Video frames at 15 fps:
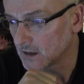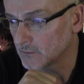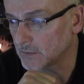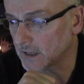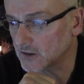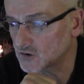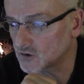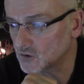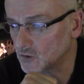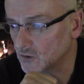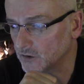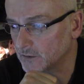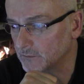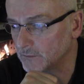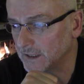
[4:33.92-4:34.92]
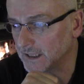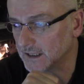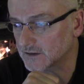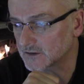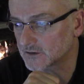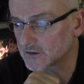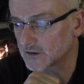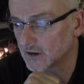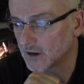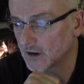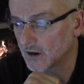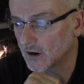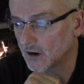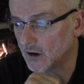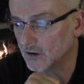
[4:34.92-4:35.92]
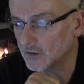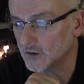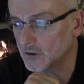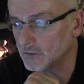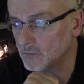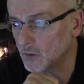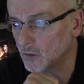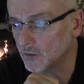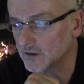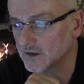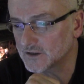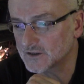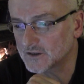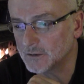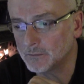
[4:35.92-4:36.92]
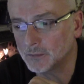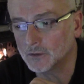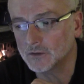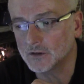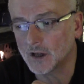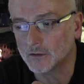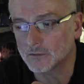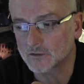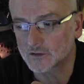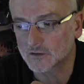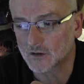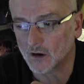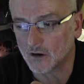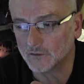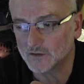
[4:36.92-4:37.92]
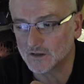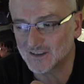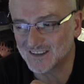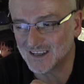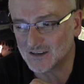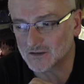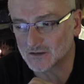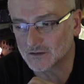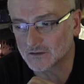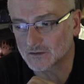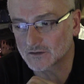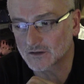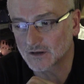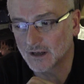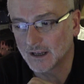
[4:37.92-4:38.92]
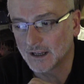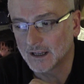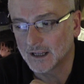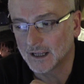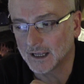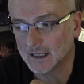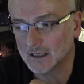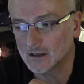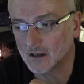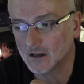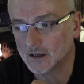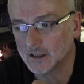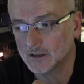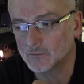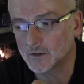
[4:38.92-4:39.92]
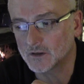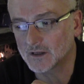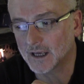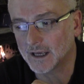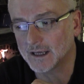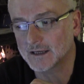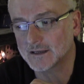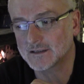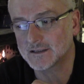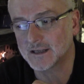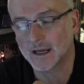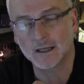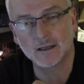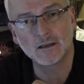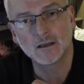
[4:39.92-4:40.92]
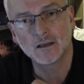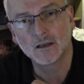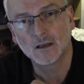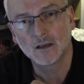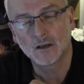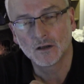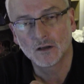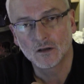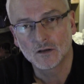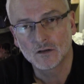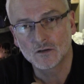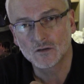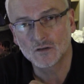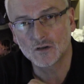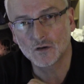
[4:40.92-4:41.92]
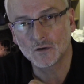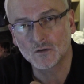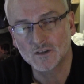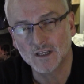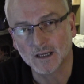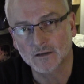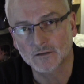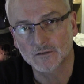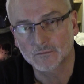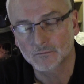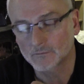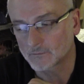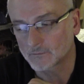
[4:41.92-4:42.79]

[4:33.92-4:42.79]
Make sure that minutes are no more than simple notes of decisions in line with KS 10.2.6.